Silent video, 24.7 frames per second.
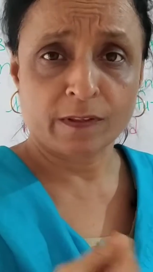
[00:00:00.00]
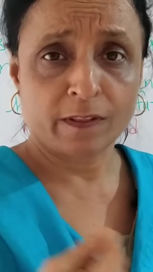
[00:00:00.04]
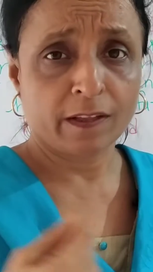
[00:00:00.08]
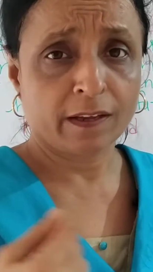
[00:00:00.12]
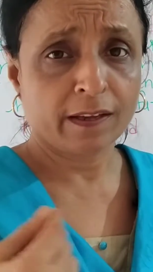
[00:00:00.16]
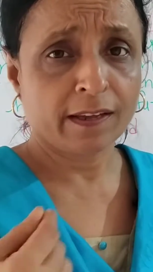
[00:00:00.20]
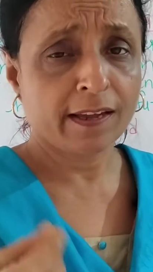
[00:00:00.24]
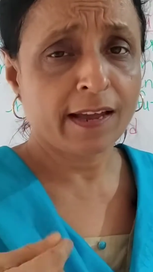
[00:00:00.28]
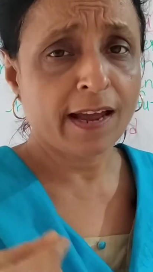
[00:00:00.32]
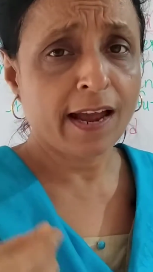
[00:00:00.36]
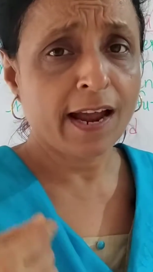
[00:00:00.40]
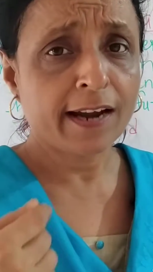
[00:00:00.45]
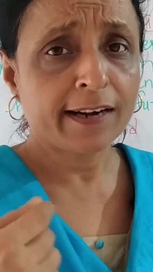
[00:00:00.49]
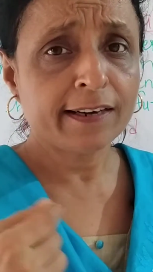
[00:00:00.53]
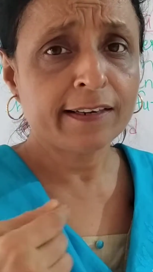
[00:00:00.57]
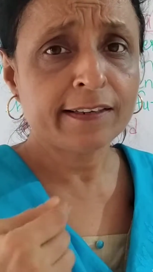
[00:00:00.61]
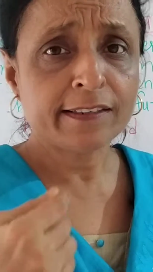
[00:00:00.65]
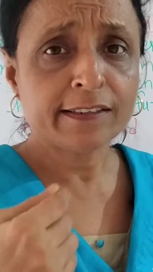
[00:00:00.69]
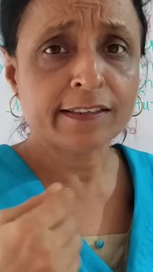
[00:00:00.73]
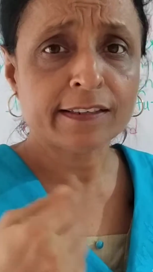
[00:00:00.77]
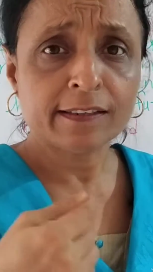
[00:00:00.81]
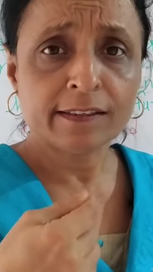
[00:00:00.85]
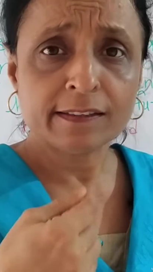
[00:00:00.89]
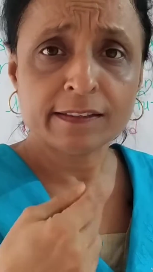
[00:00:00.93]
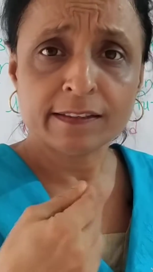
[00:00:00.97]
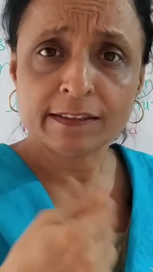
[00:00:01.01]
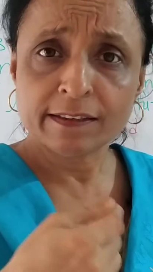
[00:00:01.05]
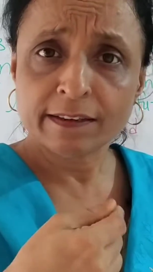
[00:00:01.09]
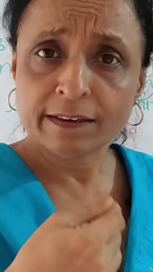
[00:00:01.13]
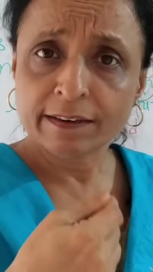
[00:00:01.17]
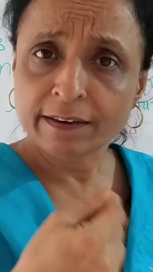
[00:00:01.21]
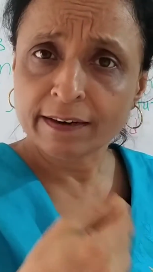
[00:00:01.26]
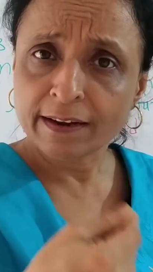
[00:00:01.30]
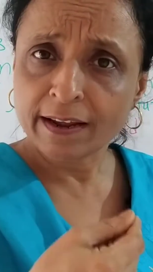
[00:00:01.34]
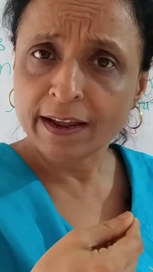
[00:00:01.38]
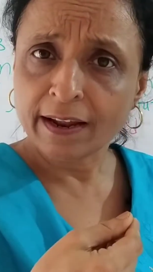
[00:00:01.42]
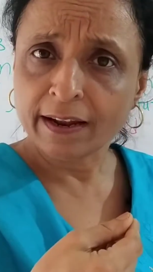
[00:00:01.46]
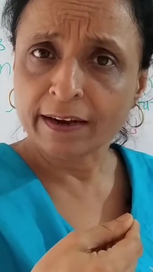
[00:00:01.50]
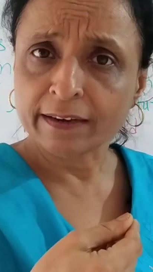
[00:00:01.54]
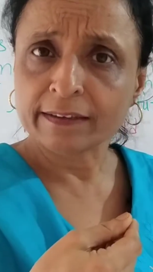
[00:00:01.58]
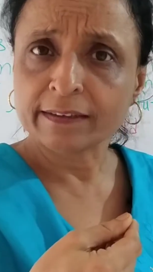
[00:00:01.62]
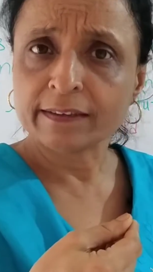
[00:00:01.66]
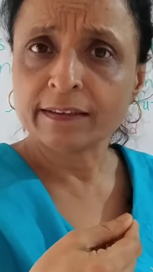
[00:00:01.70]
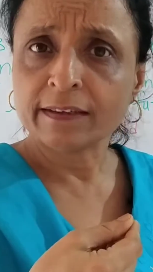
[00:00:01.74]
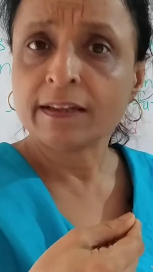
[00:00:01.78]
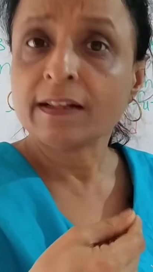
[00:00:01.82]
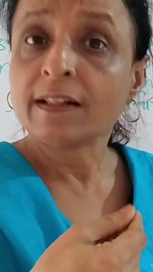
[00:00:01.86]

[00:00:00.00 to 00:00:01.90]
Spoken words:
The cat killed the rat.